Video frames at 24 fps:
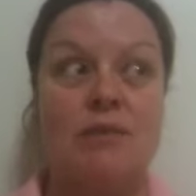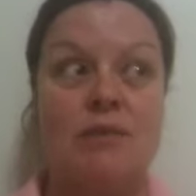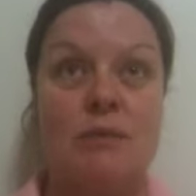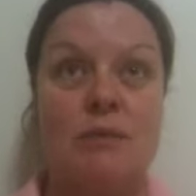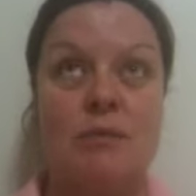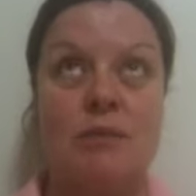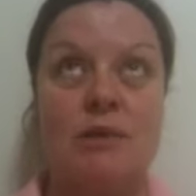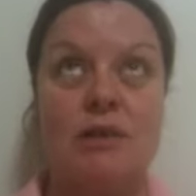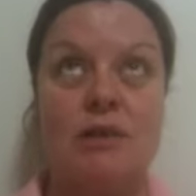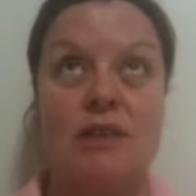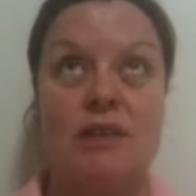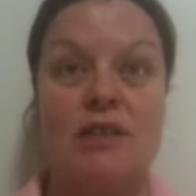
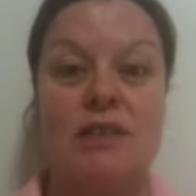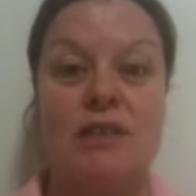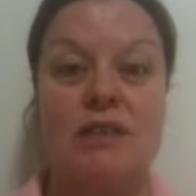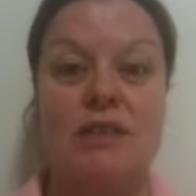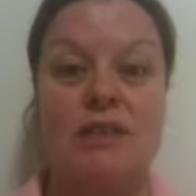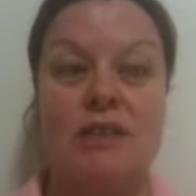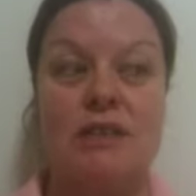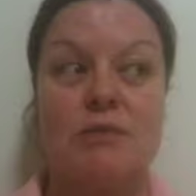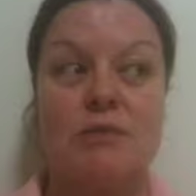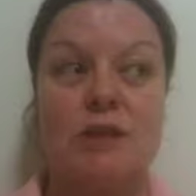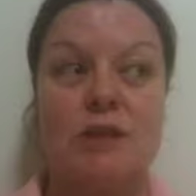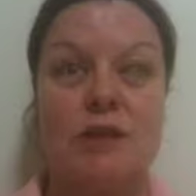Remember, I did
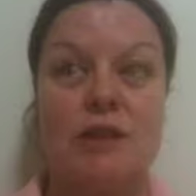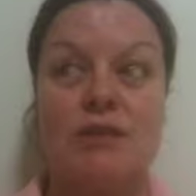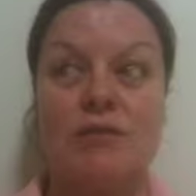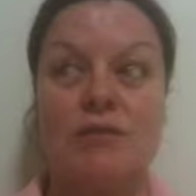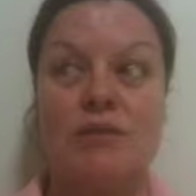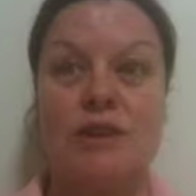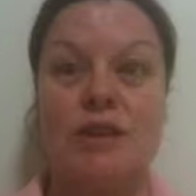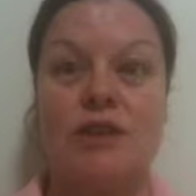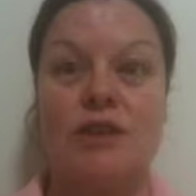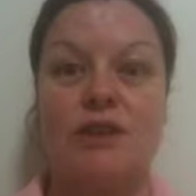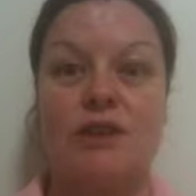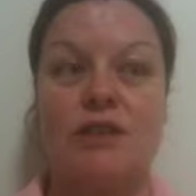this in one of the
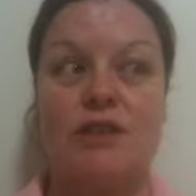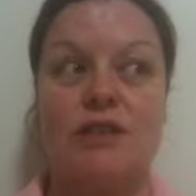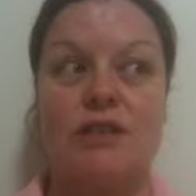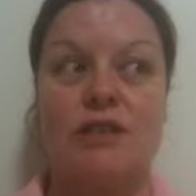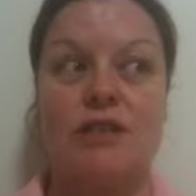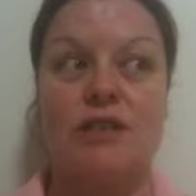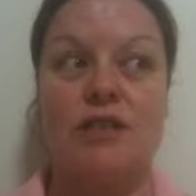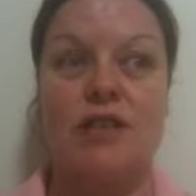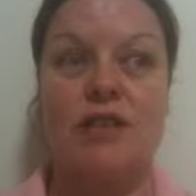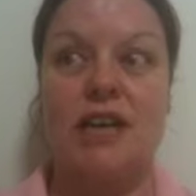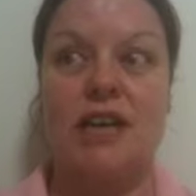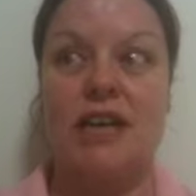
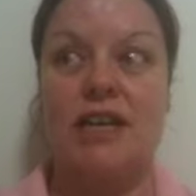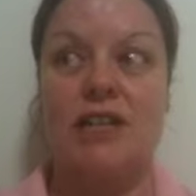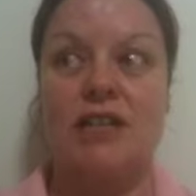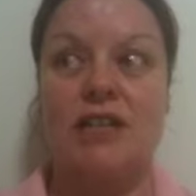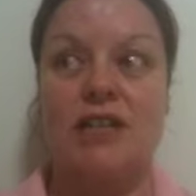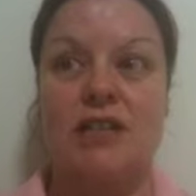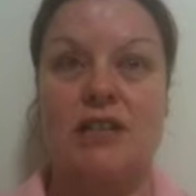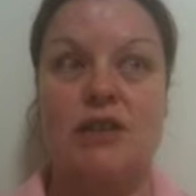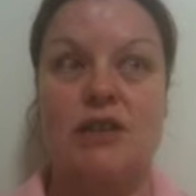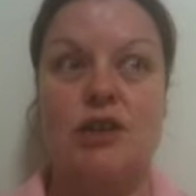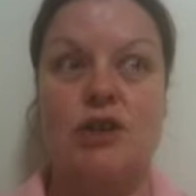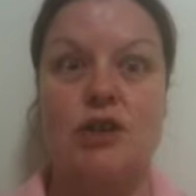videos.
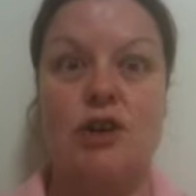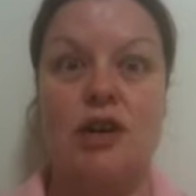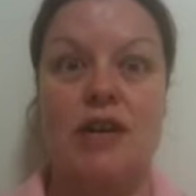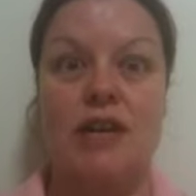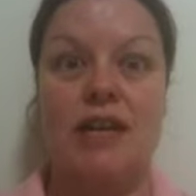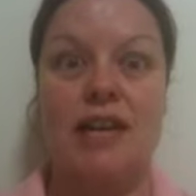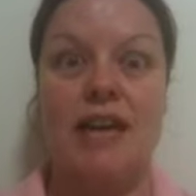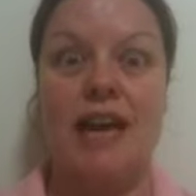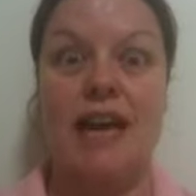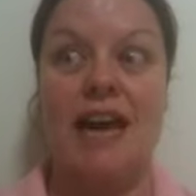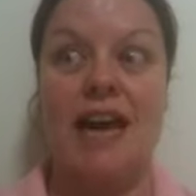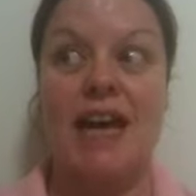You're trying to
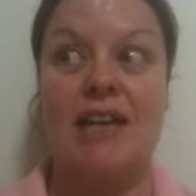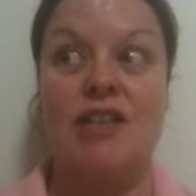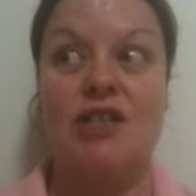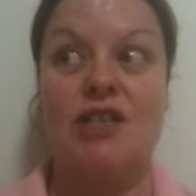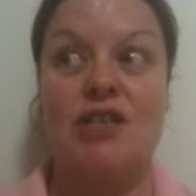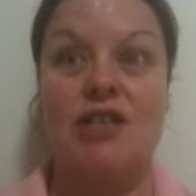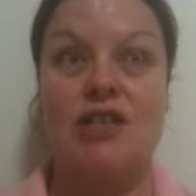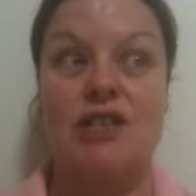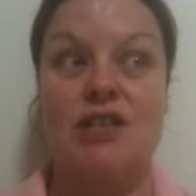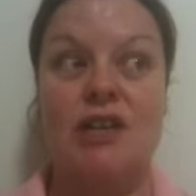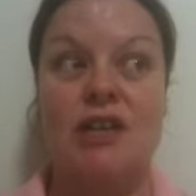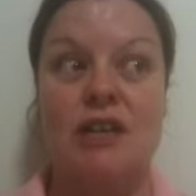
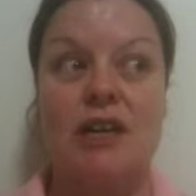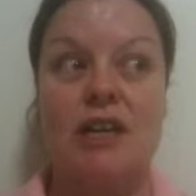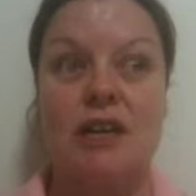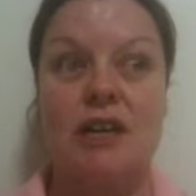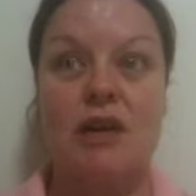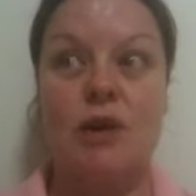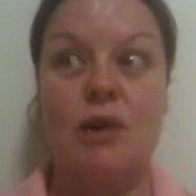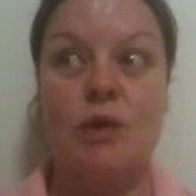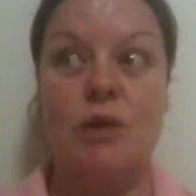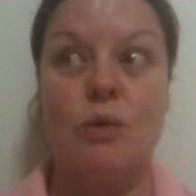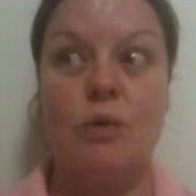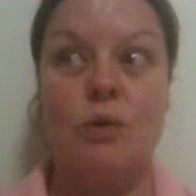catch
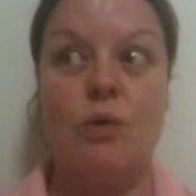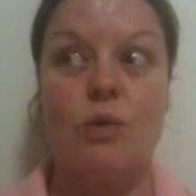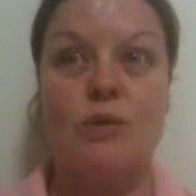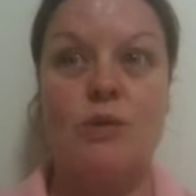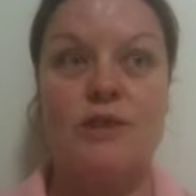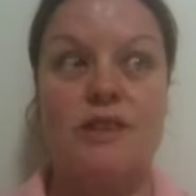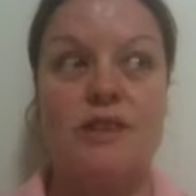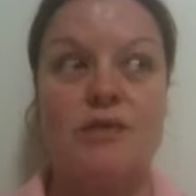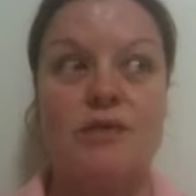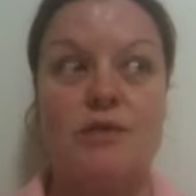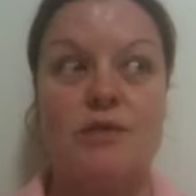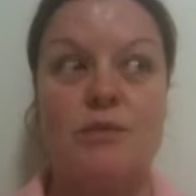all the
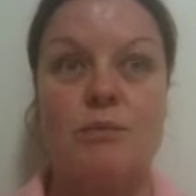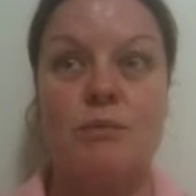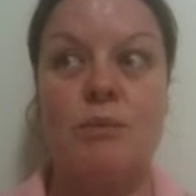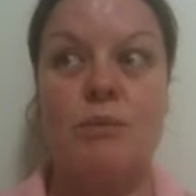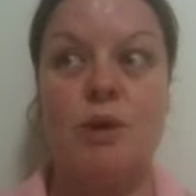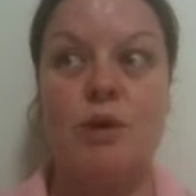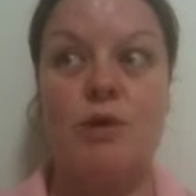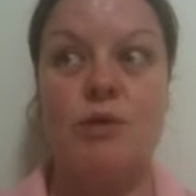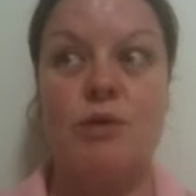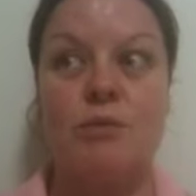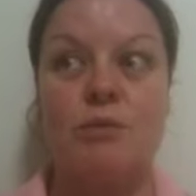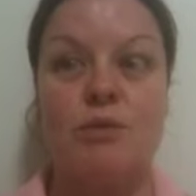different
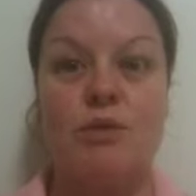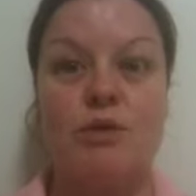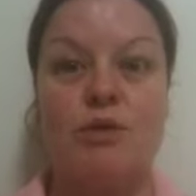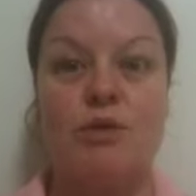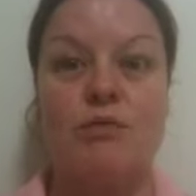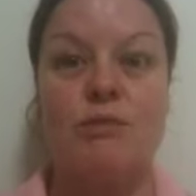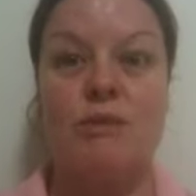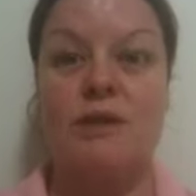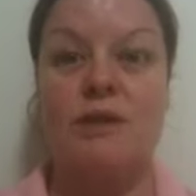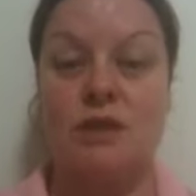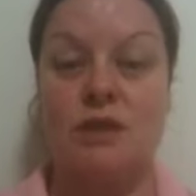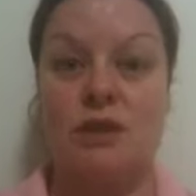
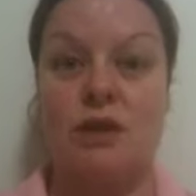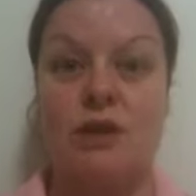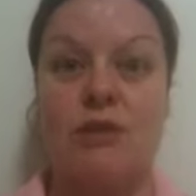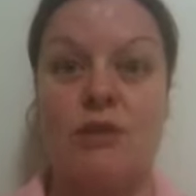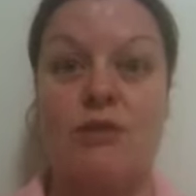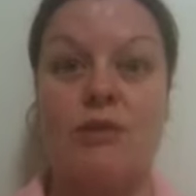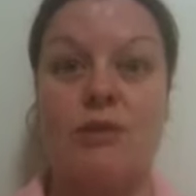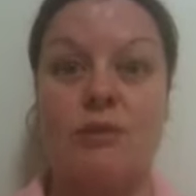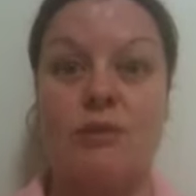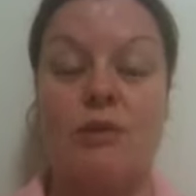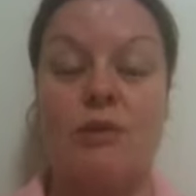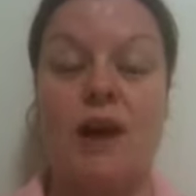movements
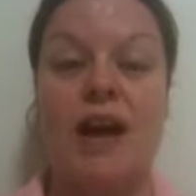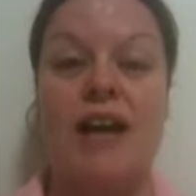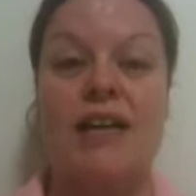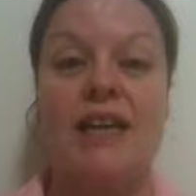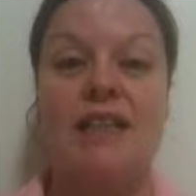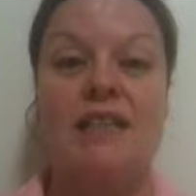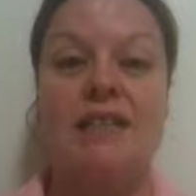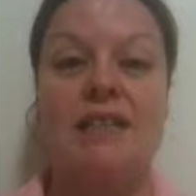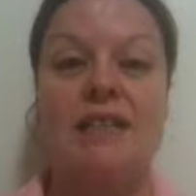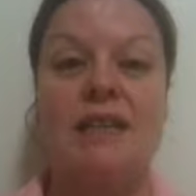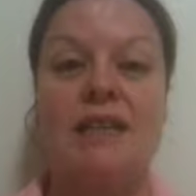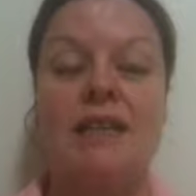on the
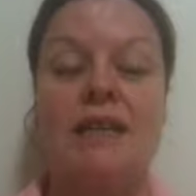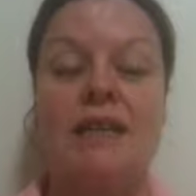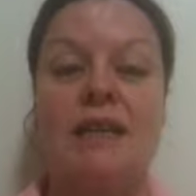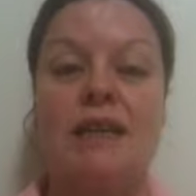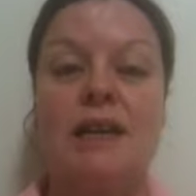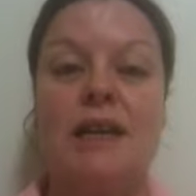run.